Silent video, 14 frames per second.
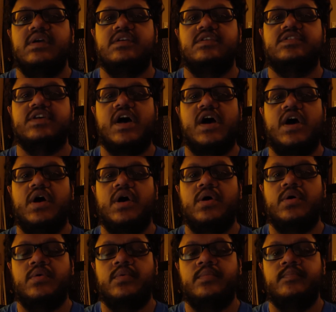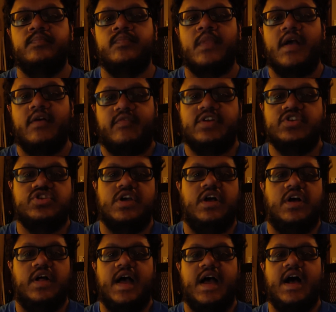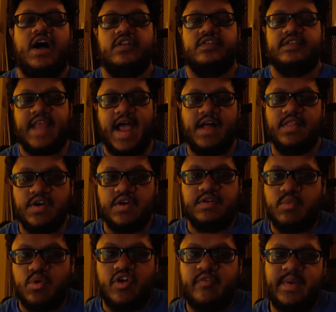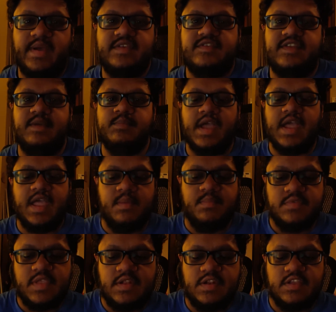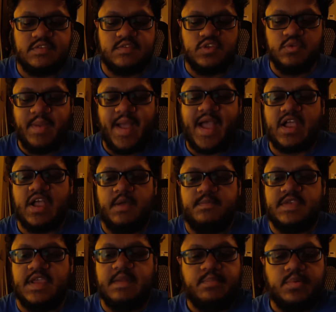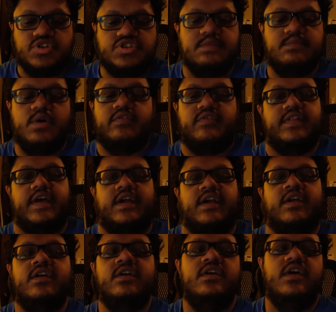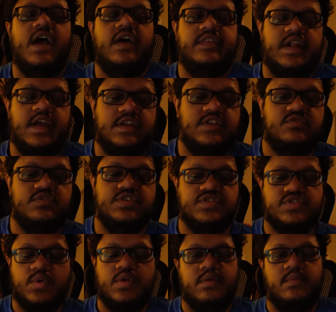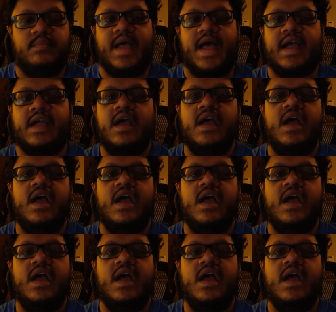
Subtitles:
So eventually I'll download more of my Steam games and just do backups and push them over there, and then I can just restore them back.